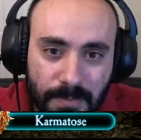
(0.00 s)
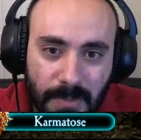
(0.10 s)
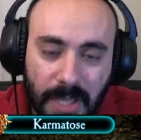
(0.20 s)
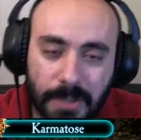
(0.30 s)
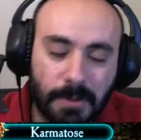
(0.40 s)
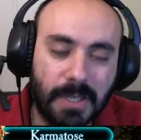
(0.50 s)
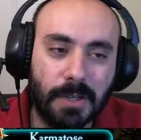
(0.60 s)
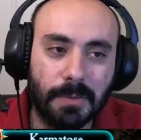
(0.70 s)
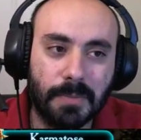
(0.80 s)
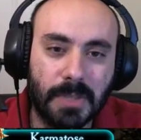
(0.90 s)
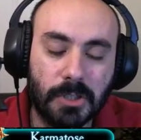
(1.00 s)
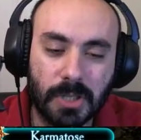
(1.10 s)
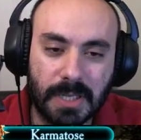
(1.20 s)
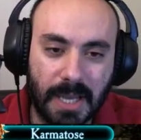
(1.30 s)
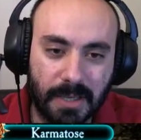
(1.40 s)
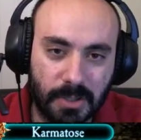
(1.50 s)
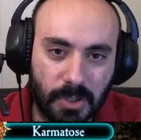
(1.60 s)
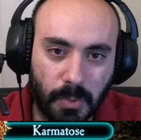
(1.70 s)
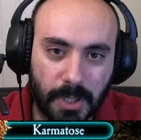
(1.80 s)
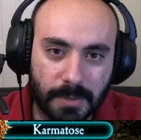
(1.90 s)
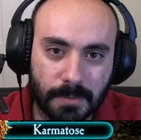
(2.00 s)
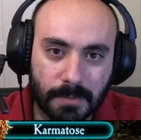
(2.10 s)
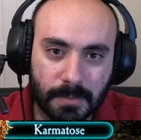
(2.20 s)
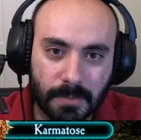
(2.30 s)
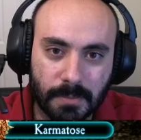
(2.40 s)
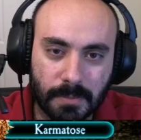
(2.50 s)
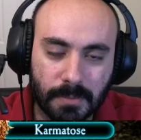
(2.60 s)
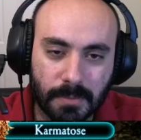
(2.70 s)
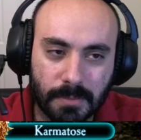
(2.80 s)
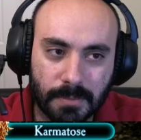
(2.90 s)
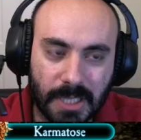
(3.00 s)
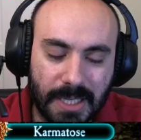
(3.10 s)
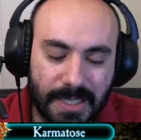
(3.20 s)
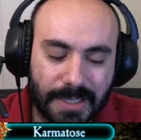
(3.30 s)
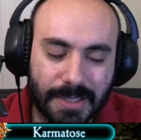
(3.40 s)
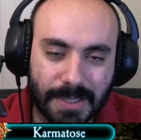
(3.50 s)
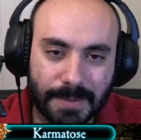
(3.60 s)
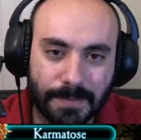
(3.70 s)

Like, right here. He should attack the 2-1. He didn't.